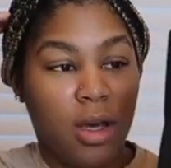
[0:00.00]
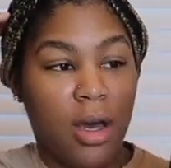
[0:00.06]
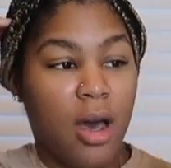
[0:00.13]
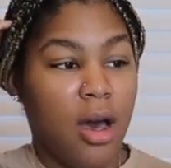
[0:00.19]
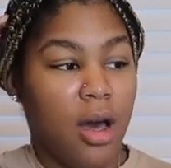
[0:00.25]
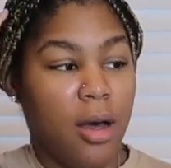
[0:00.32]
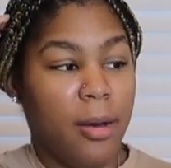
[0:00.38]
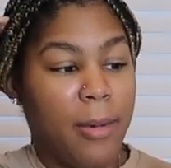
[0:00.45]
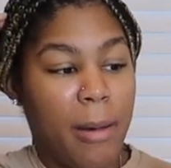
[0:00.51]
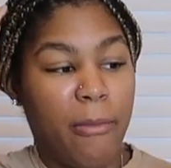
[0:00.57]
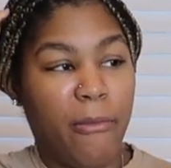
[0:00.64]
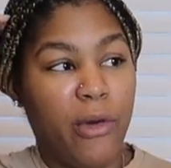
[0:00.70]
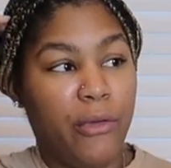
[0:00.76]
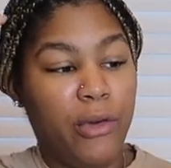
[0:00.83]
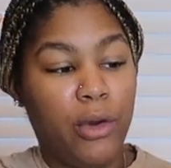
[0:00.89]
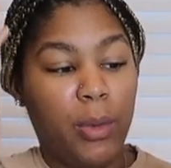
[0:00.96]
I'm
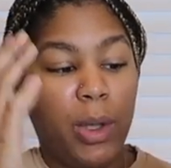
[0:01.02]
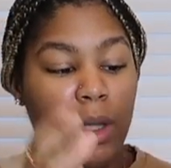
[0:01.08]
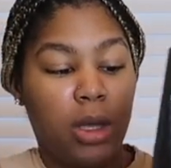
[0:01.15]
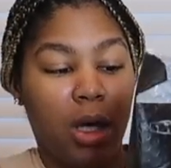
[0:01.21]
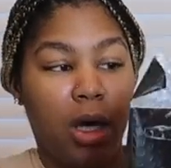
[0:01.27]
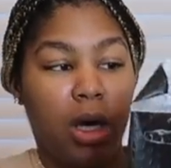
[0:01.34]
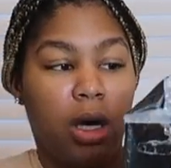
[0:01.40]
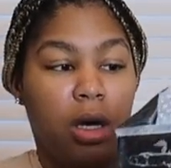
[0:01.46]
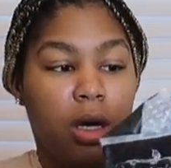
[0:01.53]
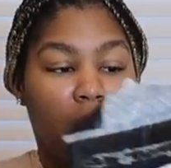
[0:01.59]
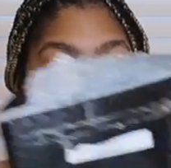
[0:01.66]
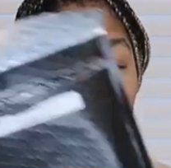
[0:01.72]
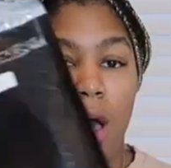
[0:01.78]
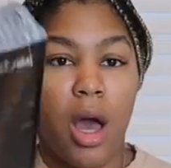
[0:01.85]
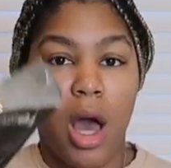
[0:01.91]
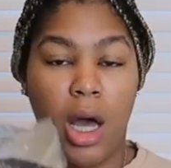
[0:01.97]
reviewing
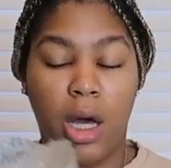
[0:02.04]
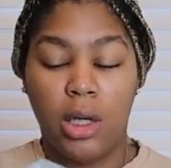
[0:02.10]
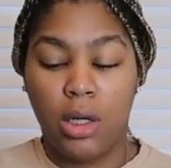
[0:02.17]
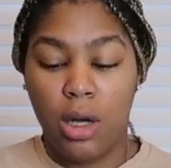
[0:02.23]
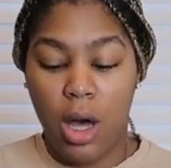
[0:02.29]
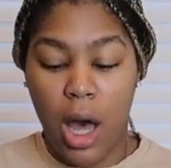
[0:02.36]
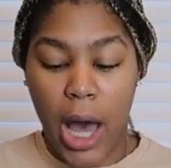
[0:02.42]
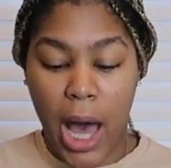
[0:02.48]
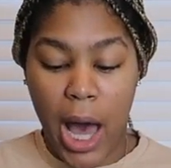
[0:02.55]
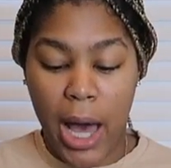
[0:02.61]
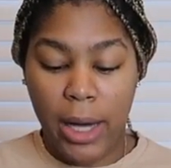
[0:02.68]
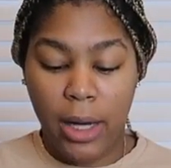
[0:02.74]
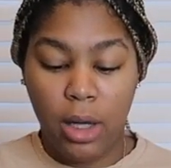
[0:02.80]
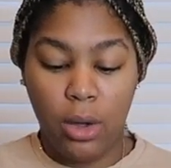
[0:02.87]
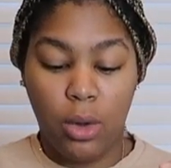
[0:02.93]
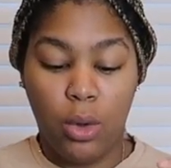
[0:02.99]
the
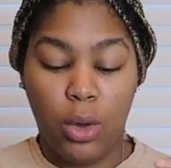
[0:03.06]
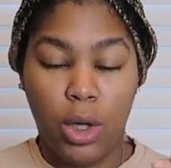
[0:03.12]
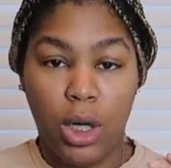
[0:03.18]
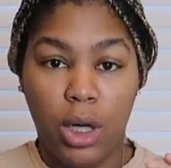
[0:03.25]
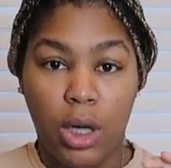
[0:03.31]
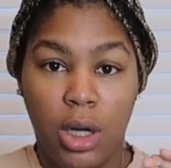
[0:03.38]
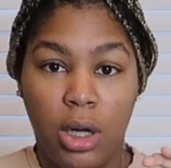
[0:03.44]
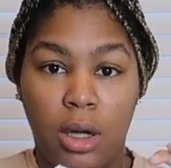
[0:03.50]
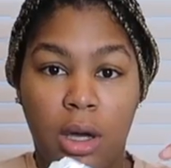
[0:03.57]
Agalore and